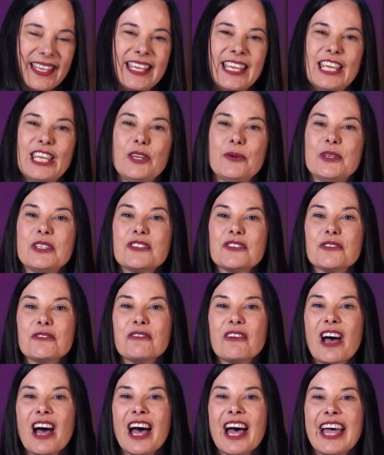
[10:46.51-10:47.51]
He was
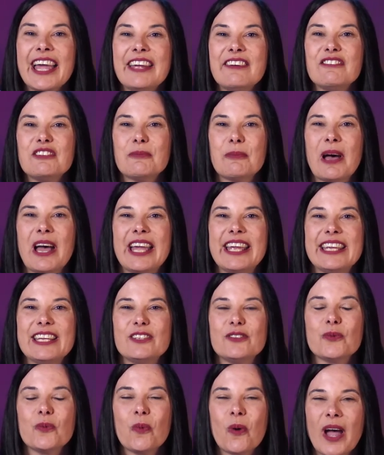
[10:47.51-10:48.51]
survived by
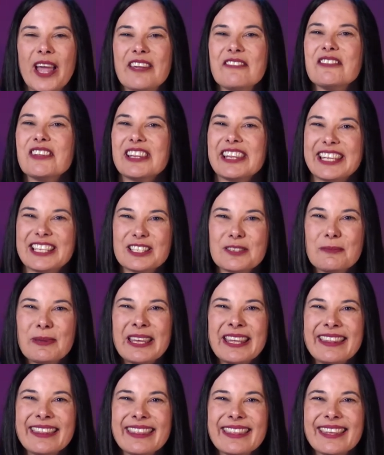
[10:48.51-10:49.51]
his wife
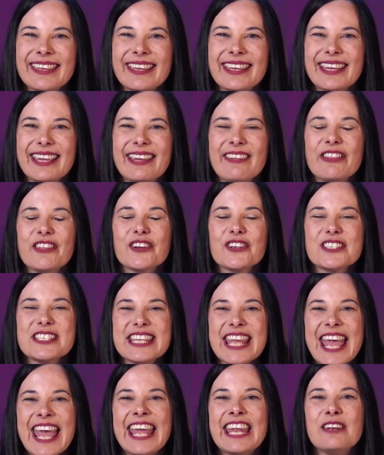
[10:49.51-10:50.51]
Elizabeth and their
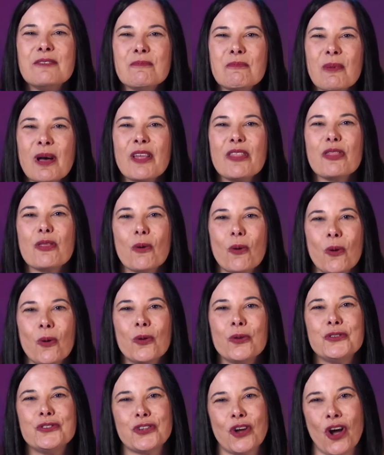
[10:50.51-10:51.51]

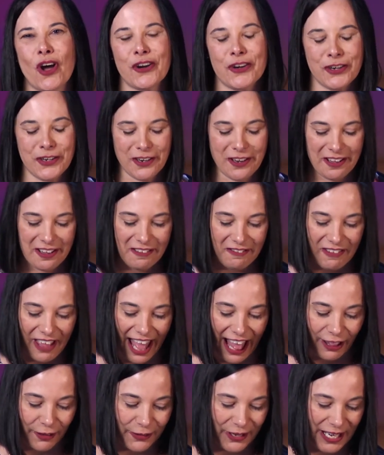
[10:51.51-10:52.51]
10-month-old daughter,
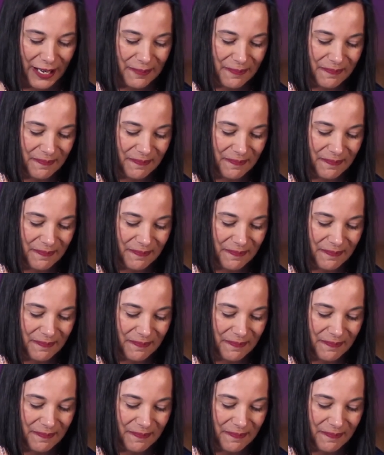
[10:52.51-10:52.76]
Valerie.